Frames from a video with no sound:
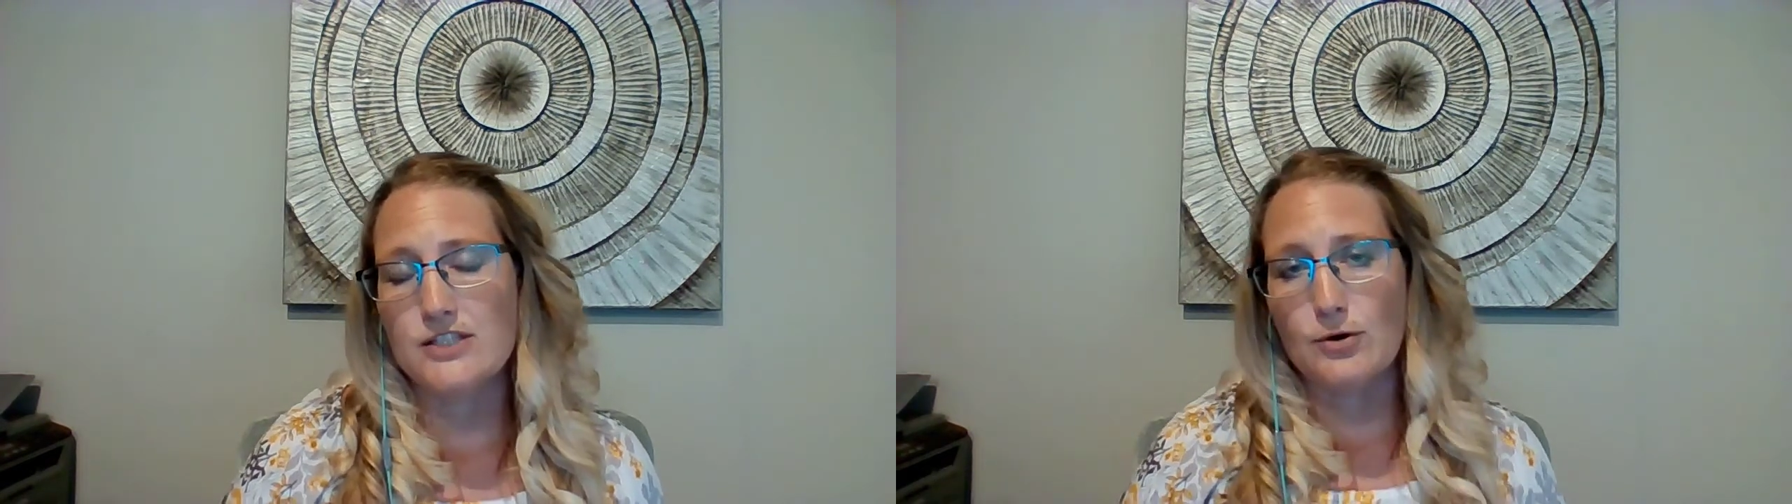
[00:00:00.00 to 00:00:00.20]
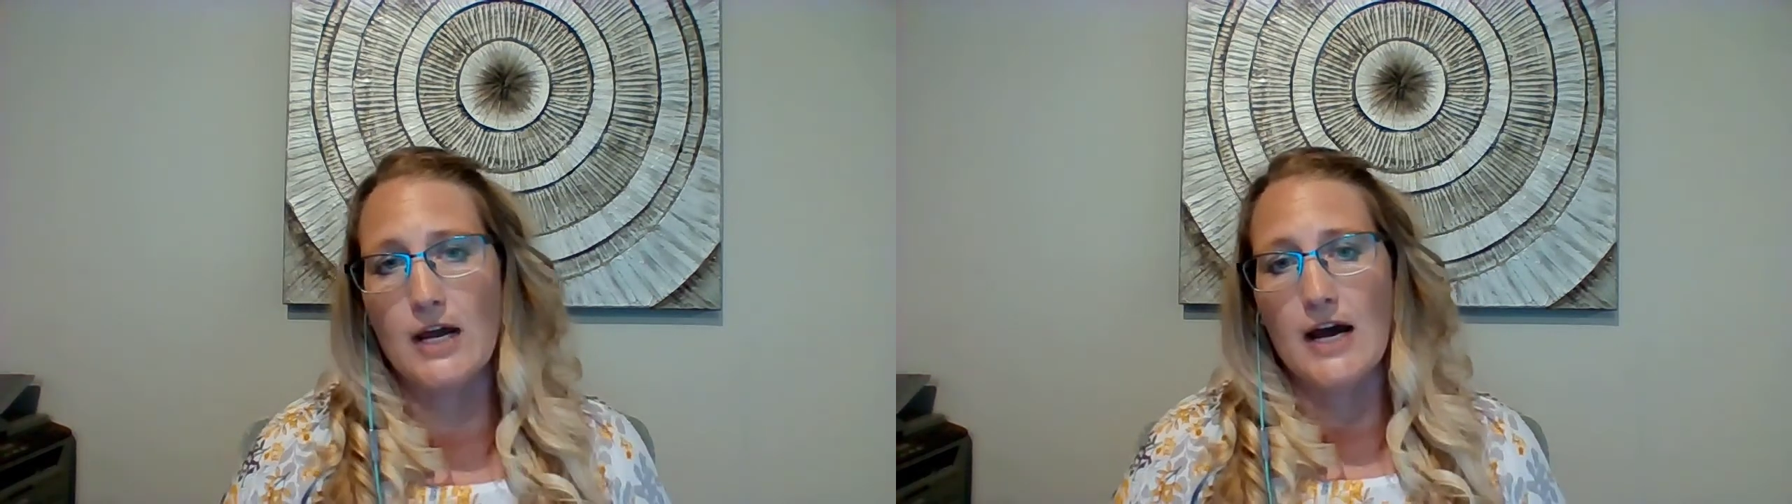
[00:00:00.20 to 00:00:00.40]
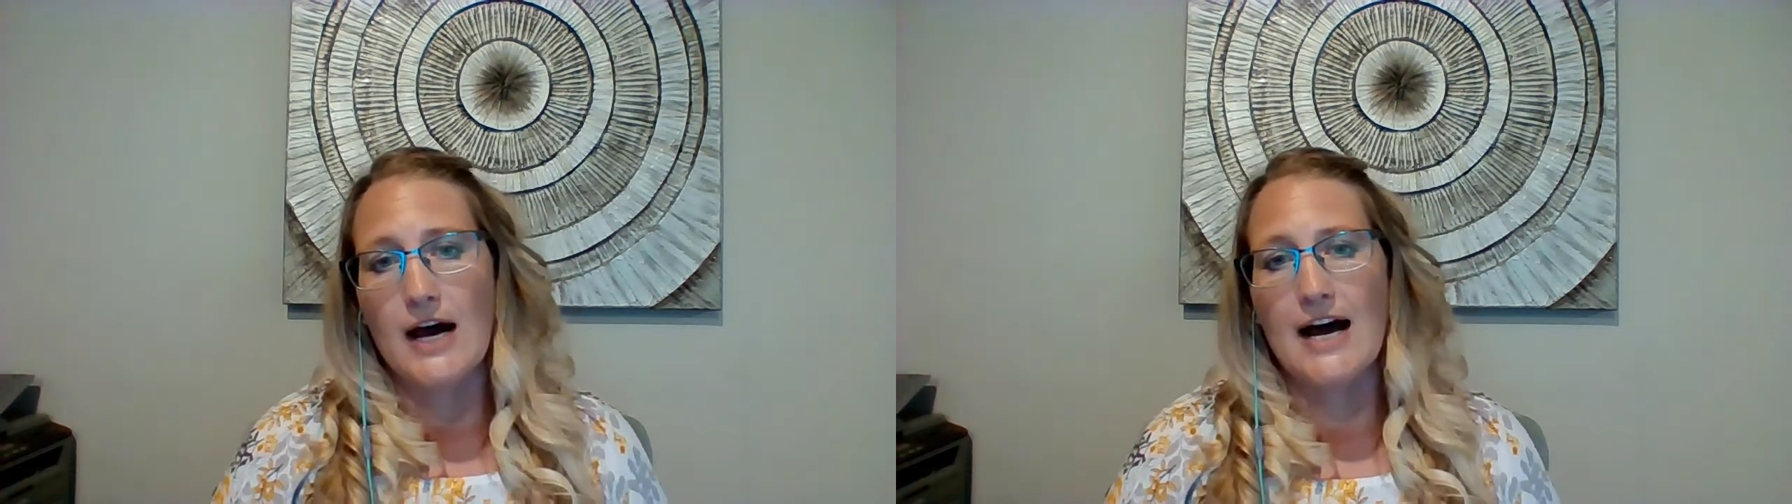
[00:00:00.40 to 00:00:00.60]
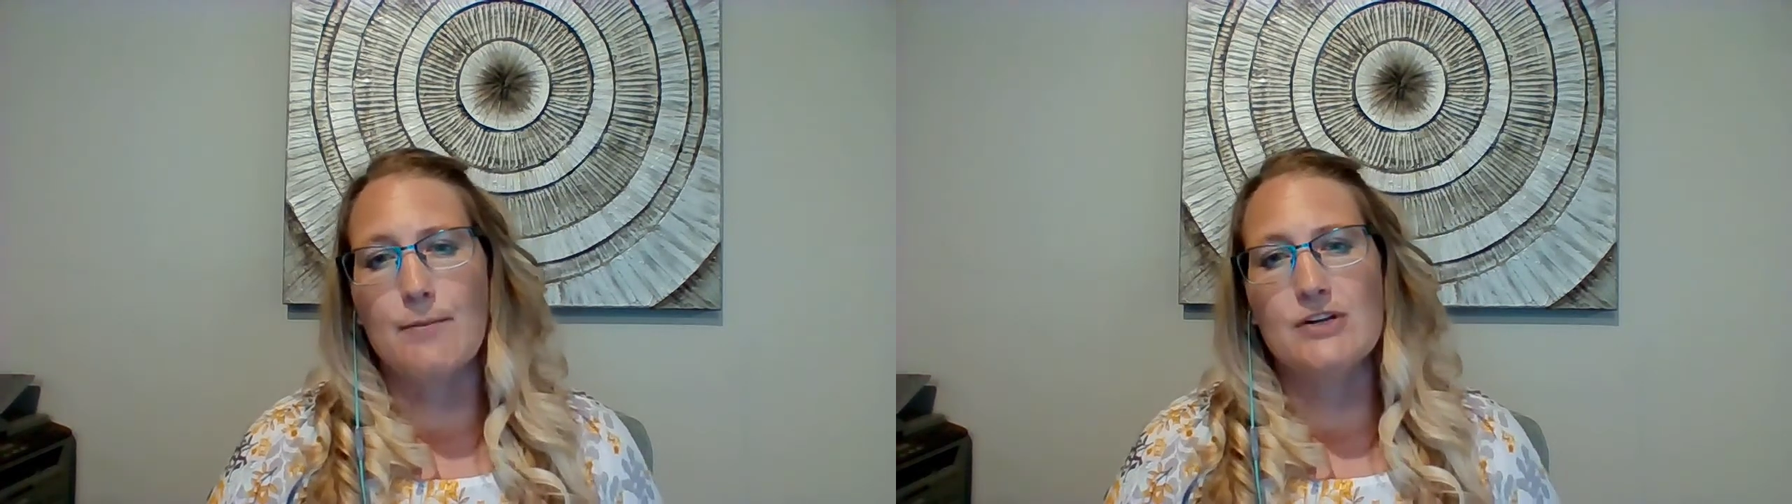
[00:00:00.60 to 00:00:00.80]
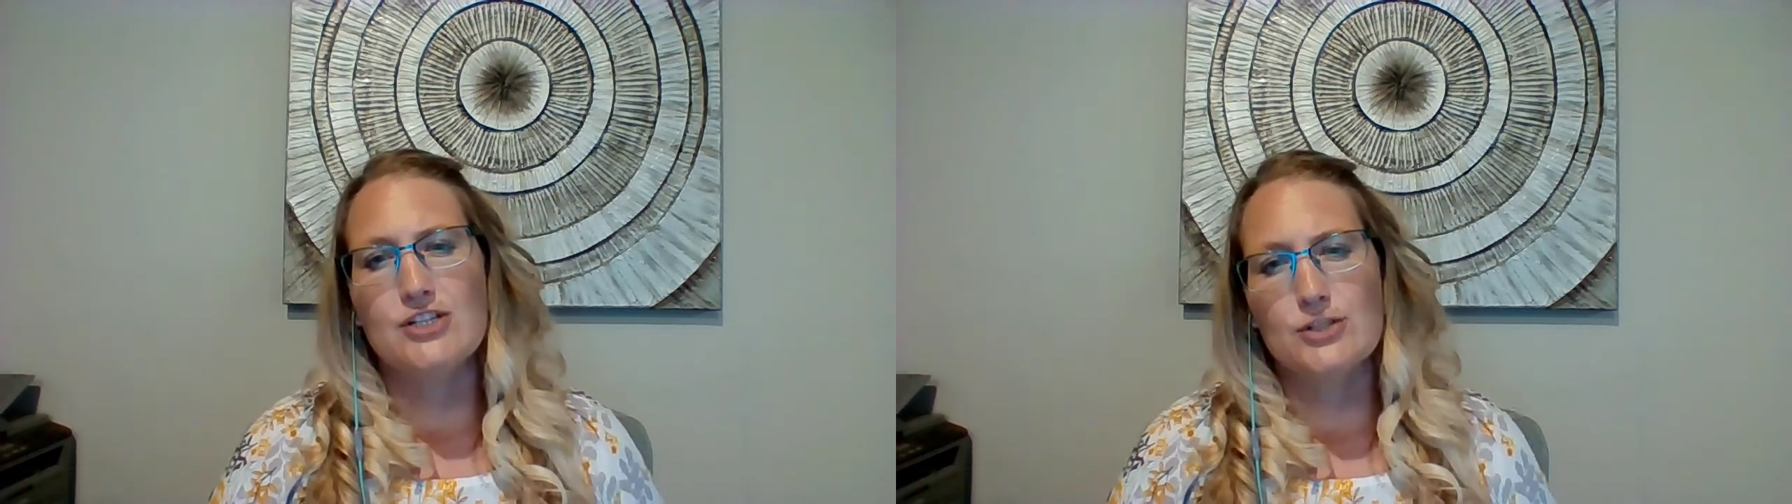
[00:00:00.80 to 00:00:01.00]
So
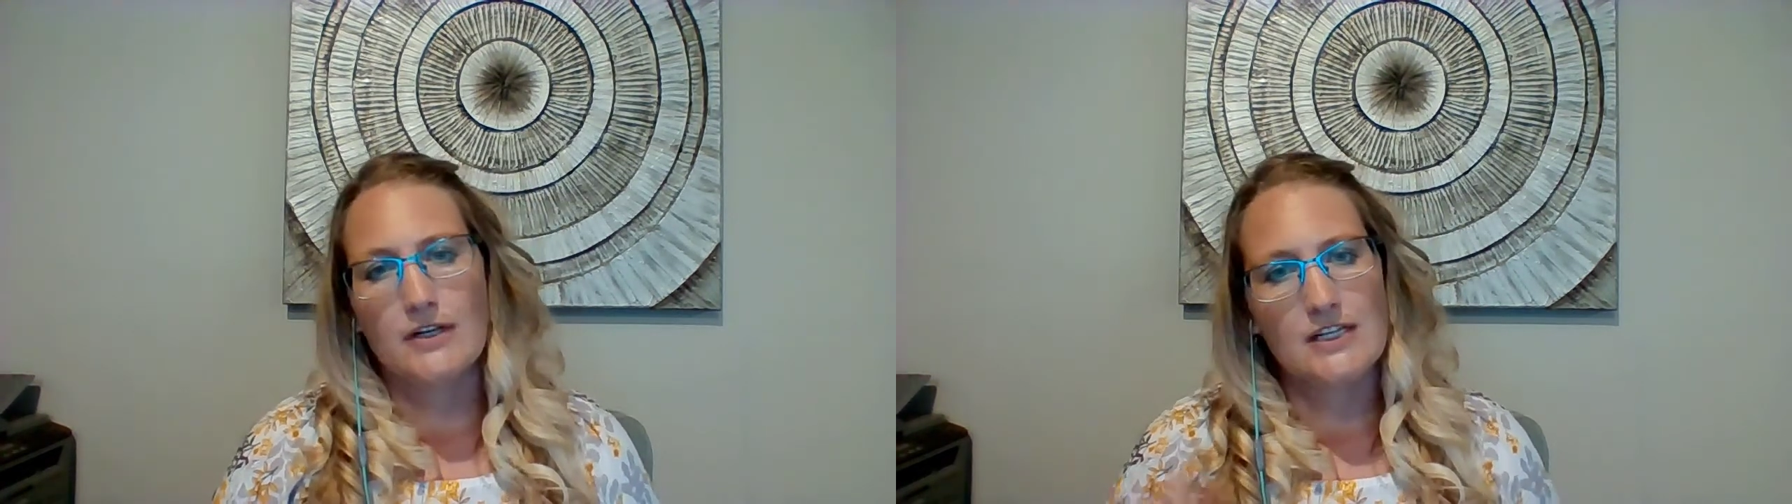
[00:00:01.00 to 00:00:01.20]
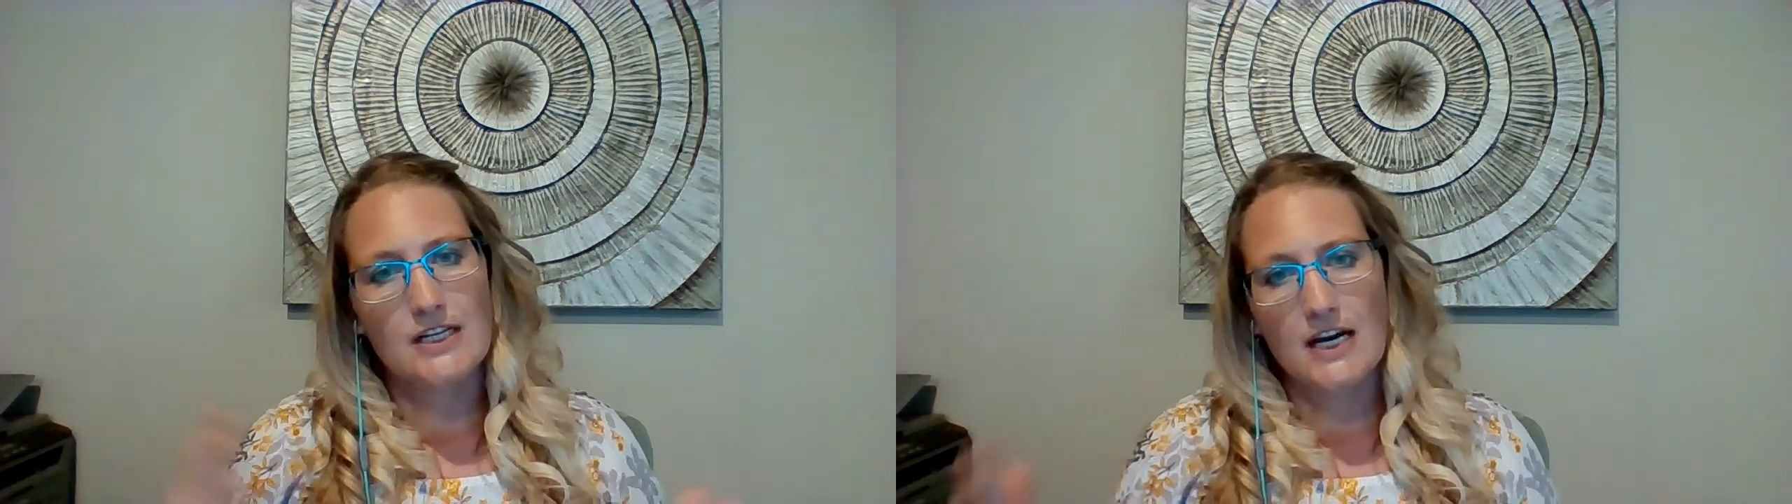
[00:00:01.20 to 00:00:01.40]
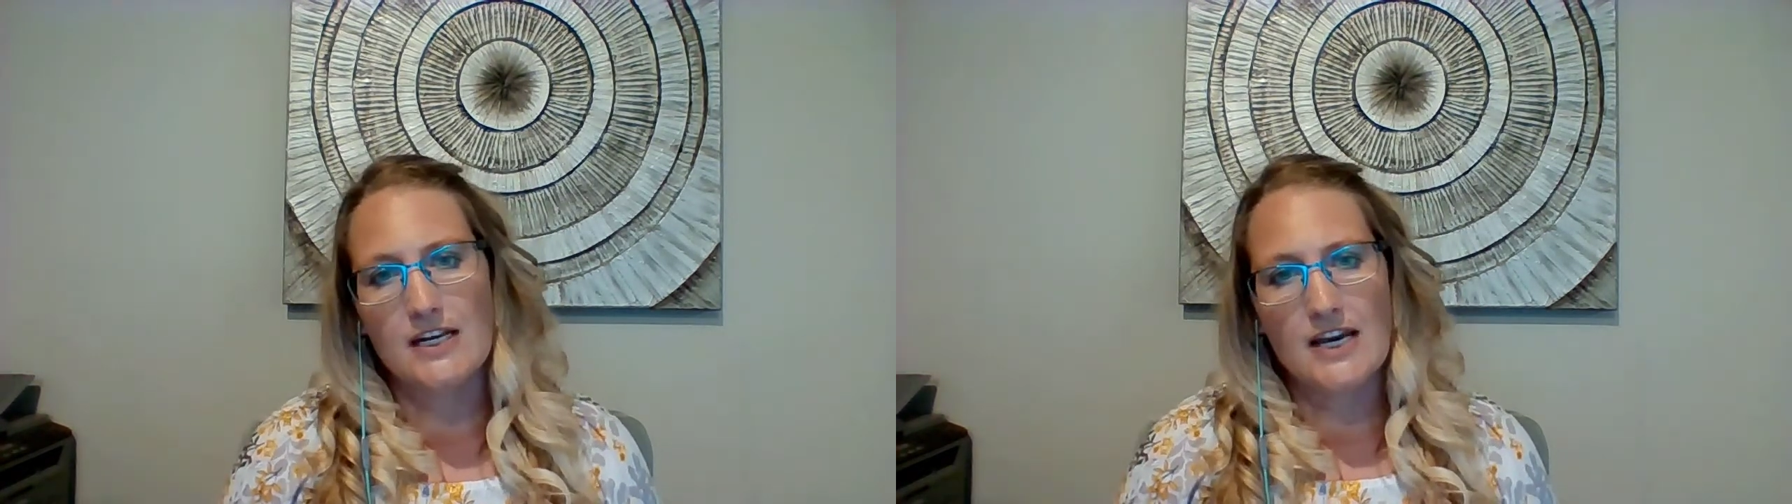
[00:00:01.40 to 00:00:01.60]
um, just wanted to kind of,